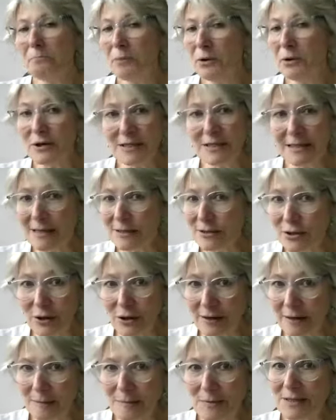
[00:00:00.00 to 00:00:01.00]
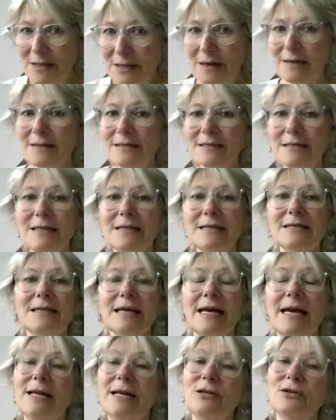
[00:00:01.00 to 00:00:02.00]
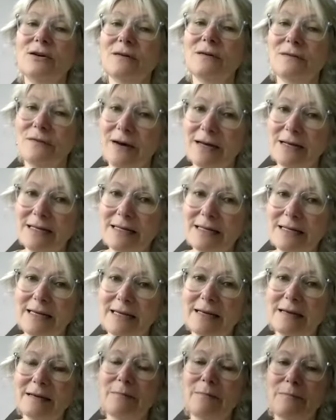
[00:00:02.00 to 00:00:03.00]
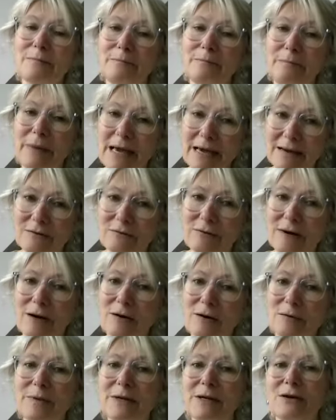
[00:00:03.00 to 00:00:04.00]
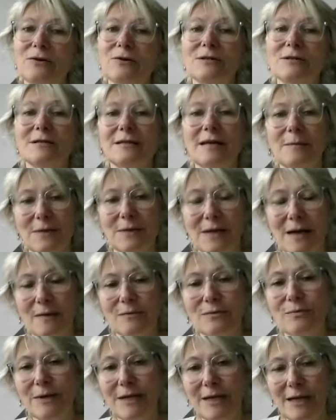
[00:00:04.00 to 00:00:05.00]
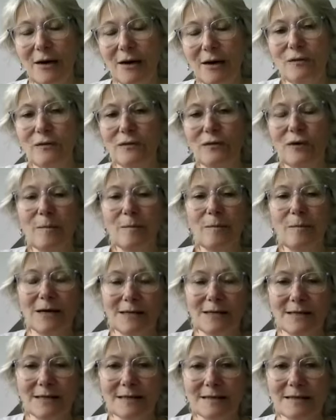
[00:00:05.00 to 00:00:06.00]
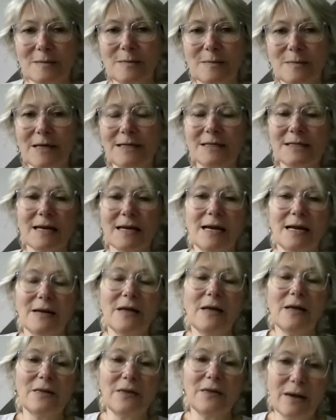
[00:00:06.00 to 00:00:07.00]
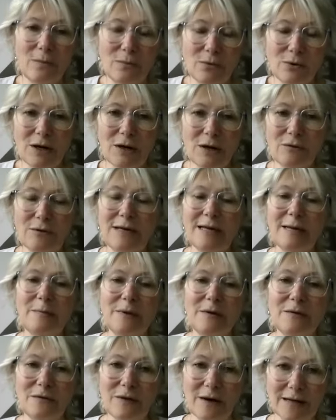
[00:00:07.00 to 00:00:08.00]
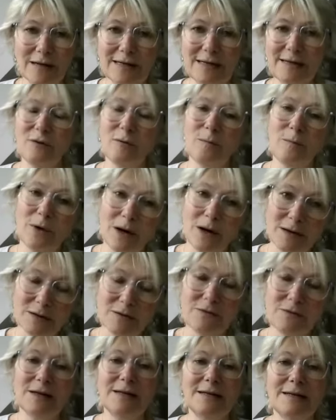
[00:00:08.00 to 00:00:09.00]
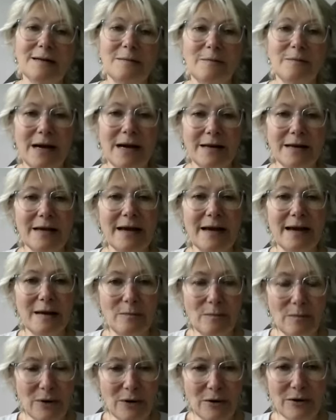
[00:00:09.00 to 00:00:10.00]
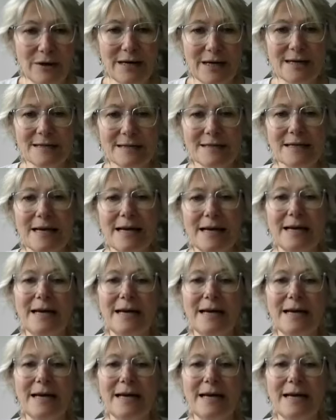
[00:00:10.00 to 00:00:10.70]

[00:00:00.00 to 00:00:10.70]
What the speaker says: personal circumstances and your funding background, because sometimes we know from participants that they would only be funded or part funded by their employers